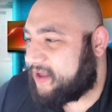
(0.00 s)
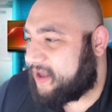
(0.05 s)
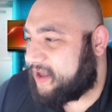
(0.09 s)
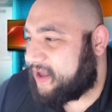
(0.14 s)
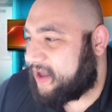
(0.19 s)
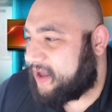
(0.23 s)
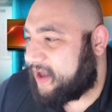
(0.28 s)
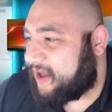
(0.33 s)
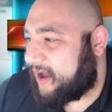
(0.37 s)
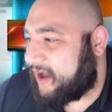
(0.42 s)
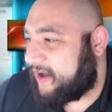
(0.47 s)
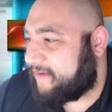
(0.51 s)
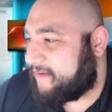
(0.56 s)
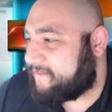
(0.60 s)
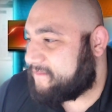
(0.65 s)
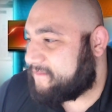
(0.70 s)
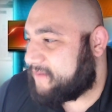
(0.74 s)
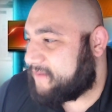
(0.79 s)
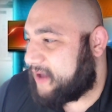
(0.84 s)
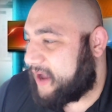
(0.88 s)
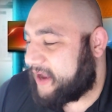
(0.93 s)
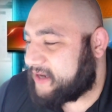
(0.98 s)

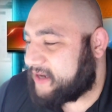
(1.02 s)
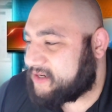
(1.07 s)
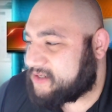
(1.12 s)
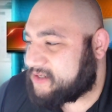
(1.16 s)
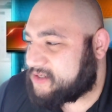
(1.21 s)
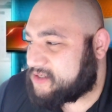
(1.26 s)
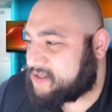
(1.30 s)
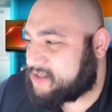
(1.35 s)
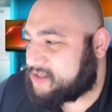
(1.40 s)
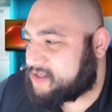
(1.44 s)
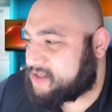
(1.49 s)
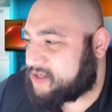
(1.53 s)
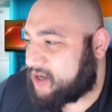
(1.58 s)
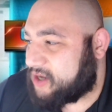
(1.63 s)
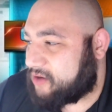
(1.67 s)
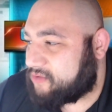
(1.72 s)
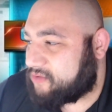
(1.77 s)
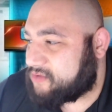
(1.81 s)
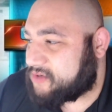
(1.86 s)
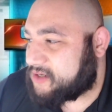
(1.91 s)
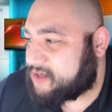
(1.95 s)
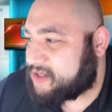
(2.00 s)
I just
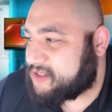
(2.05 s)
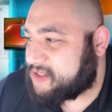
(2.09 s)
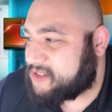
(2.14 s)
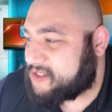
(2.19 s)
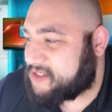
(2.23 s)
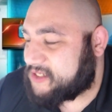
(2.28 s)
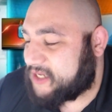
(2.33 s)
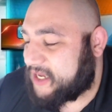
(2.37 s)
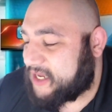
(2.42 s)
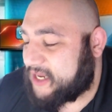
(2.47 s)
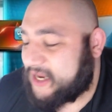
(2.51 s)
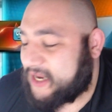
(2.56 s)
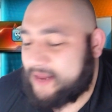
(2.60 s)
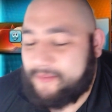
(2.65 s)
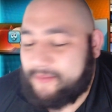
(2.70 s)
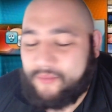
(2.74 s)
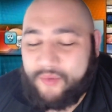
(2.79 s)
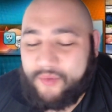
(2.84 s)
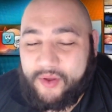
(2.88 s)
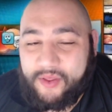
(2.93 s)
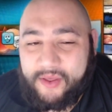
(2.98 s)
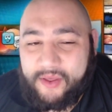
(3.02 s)
don't see them
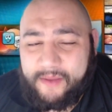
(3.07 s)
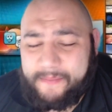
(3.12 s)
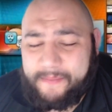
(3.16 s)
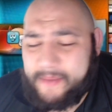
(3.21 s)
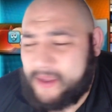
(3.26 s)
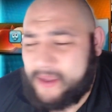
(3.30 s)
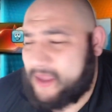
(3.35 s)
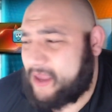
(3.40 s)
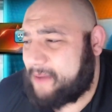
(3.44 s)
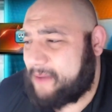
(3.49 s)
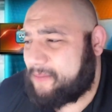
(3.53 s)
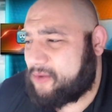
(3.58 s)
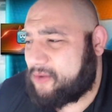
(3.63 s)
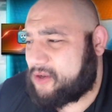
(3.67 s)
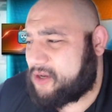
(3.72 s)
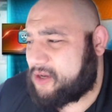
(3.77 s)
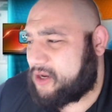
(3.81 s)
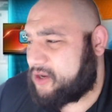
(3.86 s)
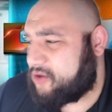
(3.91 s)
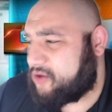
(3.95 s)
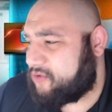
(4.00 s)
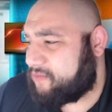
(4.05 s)
really being able to
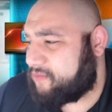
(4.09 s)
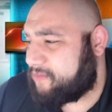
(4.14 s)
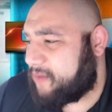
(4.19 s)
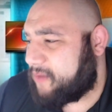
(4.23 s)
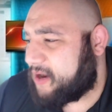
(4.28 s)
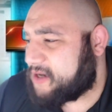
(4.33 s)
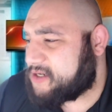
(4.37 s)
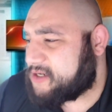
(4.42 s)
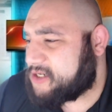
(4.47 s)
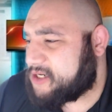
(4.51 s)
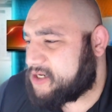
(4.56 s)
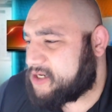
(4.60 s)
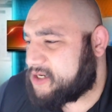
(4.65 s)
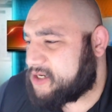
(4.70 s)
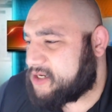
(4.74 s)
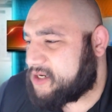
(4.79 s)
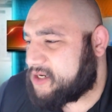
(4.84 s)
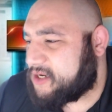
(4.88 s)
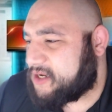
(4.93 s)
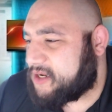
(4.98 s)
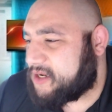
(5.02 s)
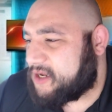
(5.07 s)
do much.
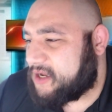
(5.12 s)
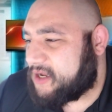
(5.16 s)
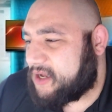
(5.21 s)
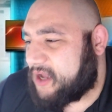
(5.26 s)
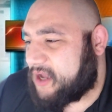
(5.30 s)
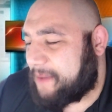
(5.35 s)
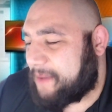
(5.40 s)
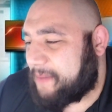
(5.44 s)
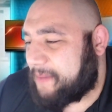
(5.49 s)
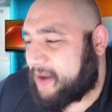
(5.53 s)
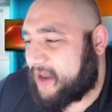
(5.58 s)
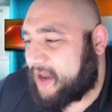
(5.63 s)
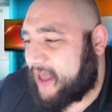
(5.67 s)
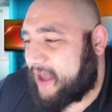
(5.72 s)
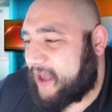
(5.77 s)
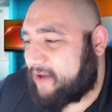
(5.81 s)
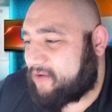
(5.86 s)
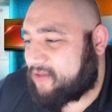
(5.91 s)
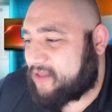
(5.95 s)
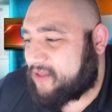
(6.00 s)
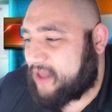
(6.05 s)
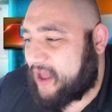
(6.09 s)
I mean,
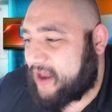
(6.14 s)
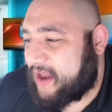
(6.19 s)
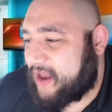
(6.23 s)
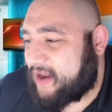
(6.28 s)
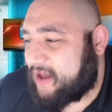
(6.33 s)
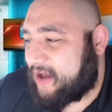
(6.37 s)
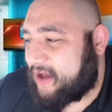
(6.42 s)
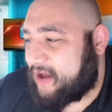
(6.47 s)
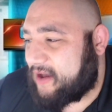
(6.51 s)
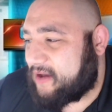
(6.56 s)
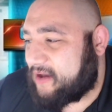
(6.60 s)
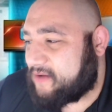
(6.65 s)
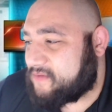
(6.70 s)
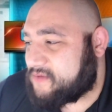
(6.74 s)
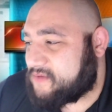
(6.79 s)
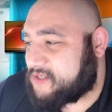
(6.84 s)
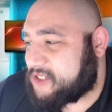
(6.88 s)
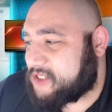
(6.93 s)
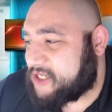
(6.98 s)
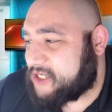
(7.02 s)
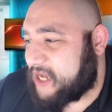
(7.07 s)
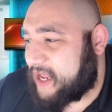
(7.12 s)
outside of
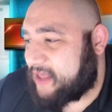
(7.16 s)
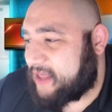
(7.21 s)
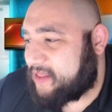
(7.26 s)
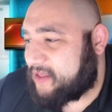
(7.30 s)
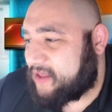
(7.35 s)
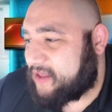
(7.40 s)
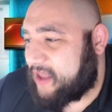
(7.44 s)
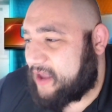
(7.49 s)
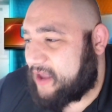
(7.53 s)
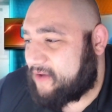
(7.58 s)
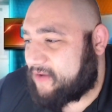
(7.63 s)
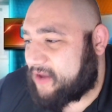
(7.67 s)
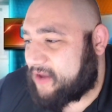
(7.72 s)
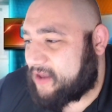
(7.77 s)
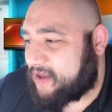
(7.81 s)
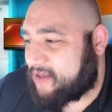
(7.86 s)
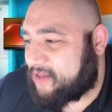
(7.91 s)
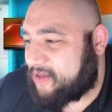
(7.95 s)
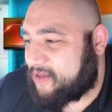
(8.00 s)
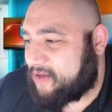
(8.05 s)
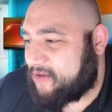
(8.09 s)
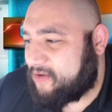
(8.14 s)
Shea
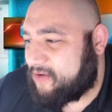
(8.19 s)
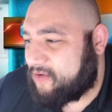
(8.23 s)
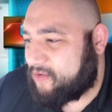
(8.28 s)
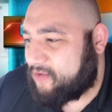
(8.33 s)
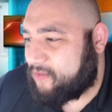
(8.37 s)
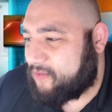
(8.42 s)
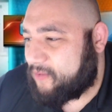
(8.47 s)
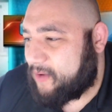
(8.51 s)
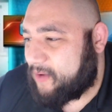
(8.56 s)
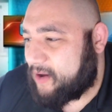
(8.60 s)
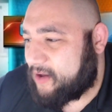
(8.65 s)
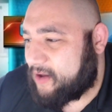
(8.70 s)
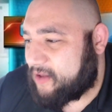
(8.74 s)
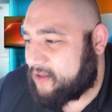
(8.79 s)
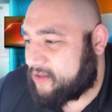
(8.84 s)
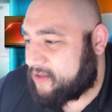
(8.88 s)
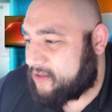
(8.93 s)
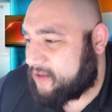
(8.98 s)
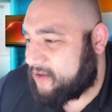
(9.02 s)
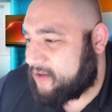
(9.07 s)
Ligarius, who was